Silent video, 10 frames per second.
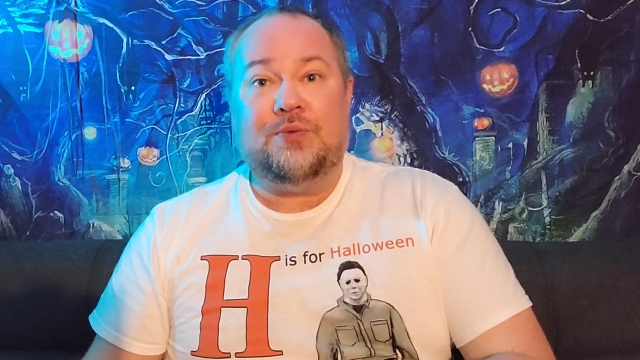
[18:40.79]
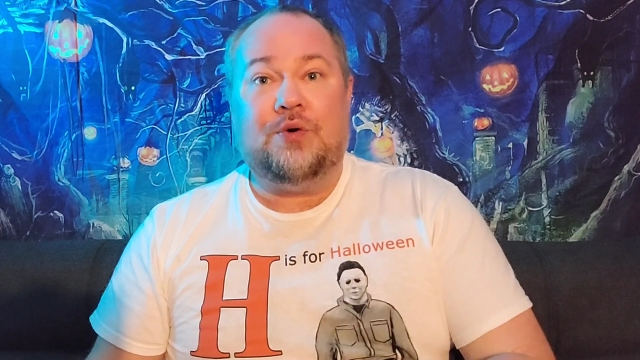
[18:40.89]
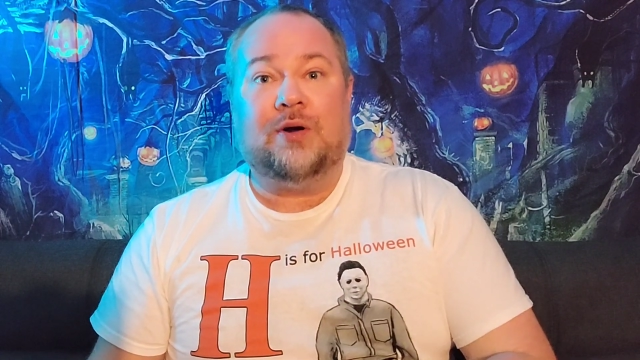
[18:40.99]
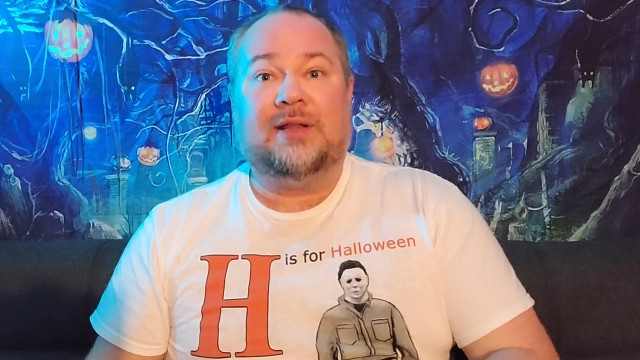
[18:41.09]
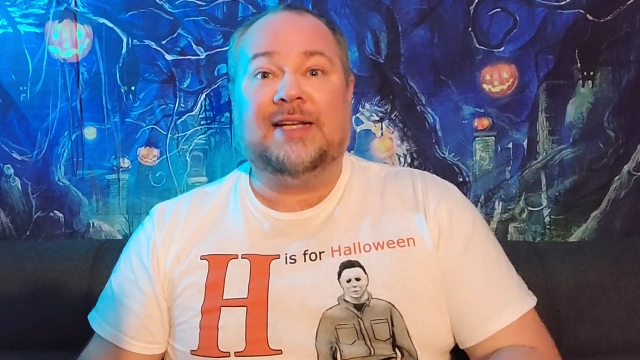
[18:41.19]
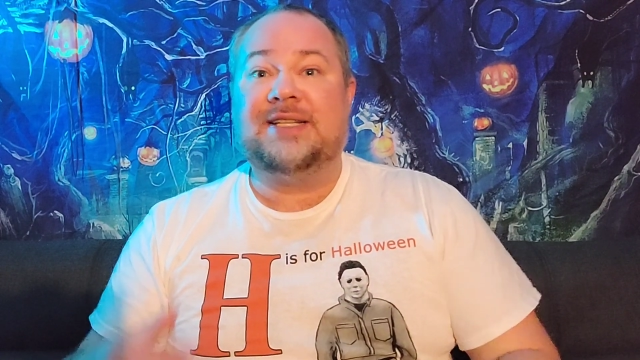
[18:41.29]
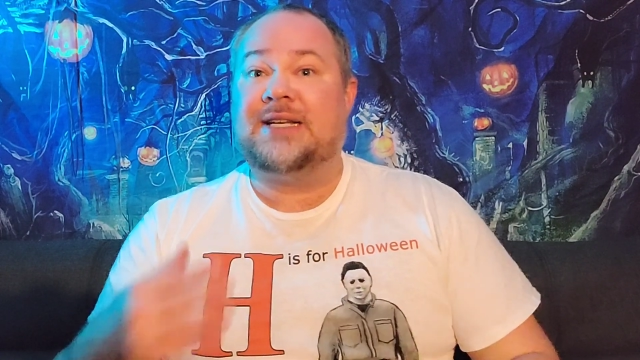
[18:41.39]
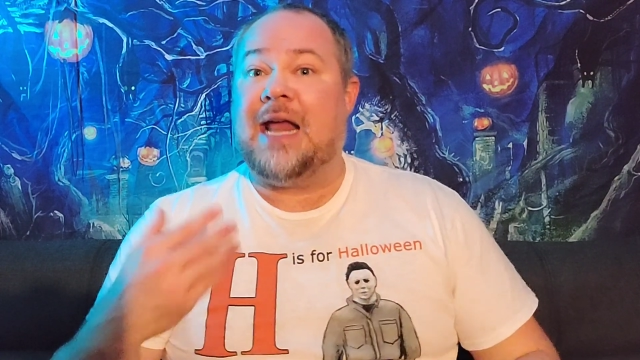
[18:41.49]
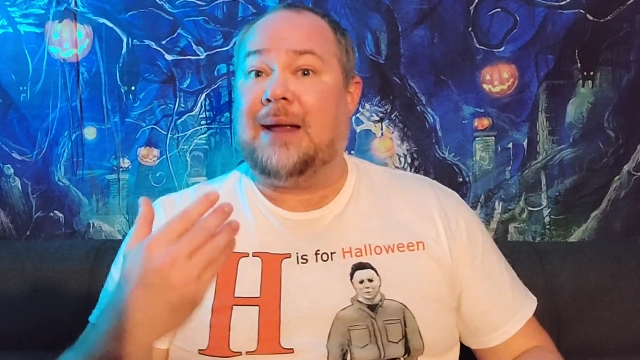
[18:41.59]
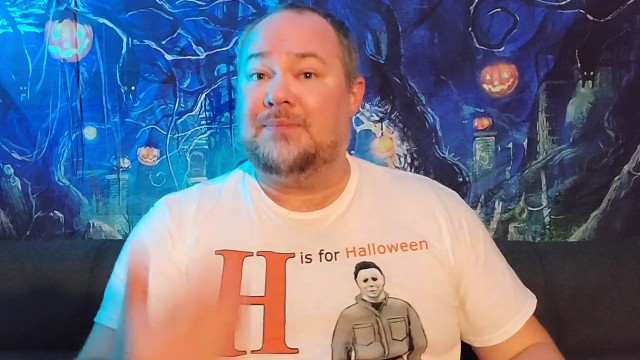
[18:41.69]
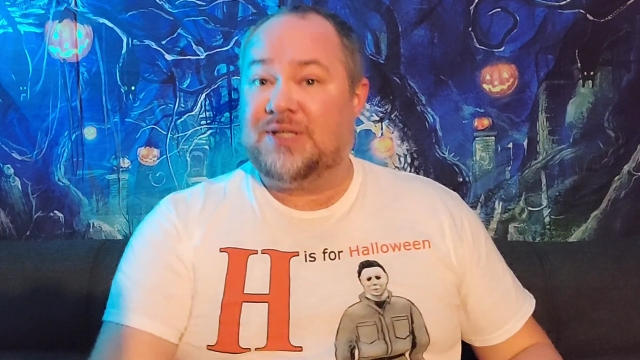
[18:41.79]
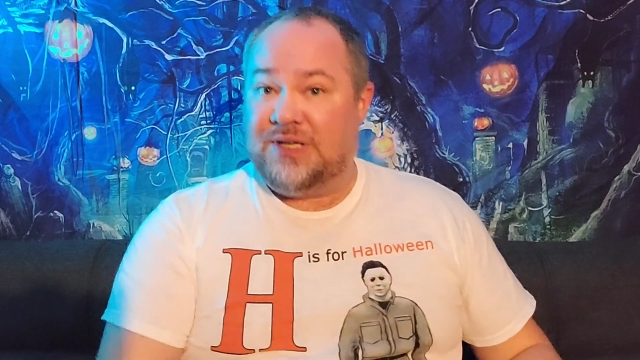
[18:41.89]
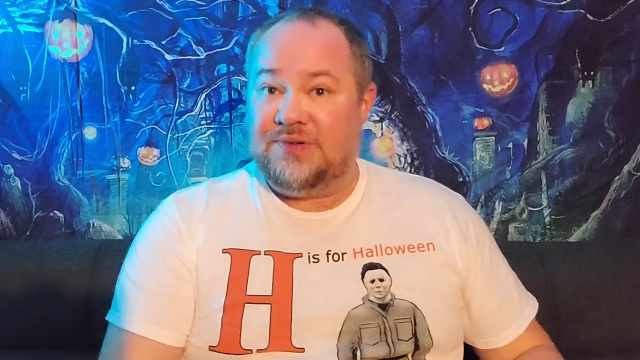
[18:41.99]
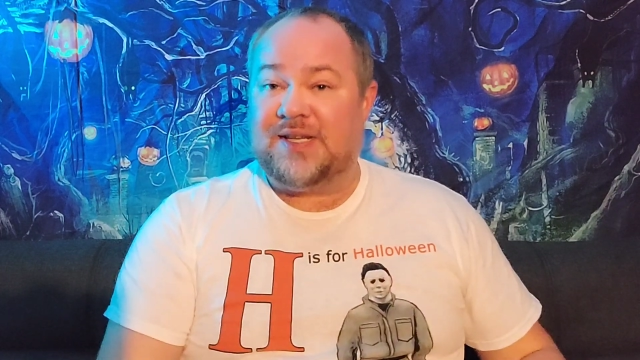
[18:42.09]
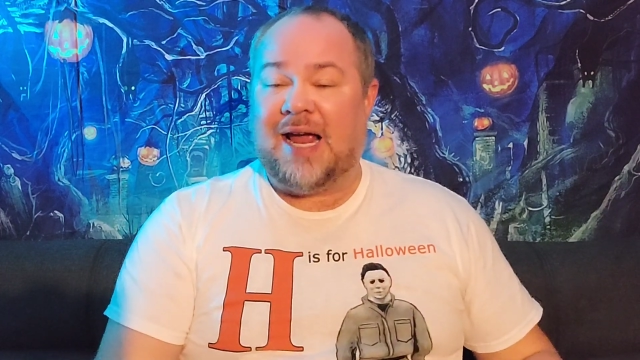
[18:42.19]
Orleans named
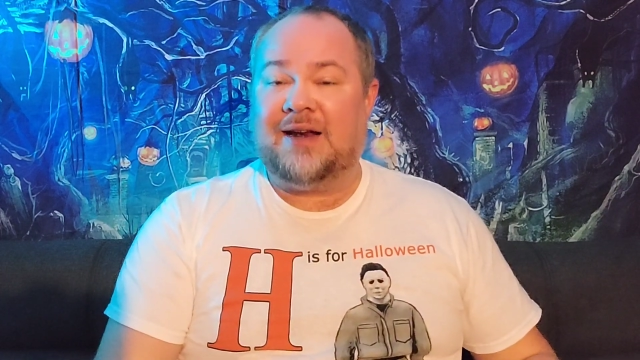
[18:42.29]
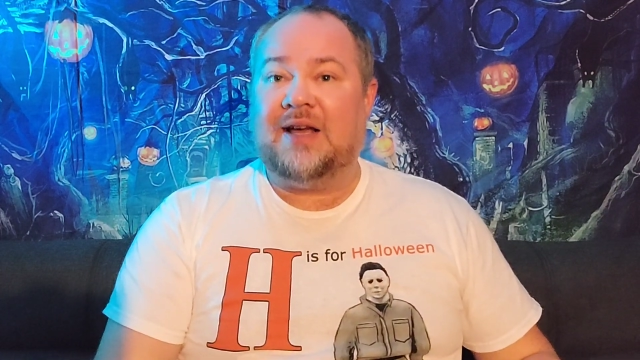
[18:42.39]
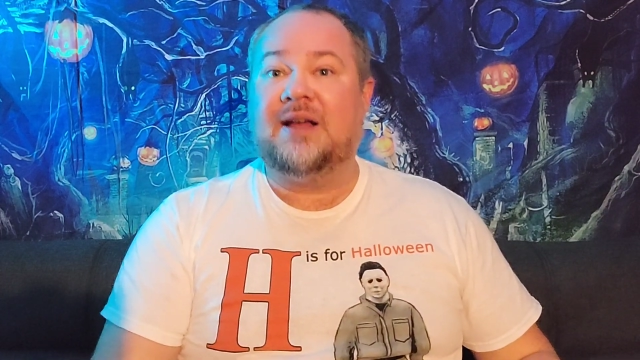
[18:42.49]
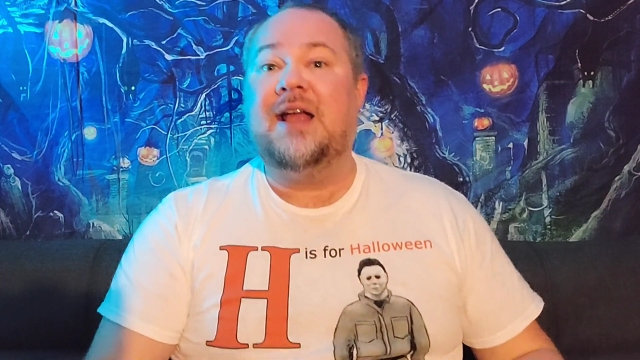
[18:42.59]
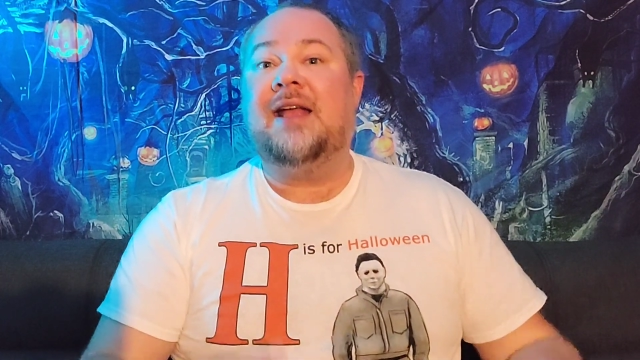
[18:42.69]
Susanna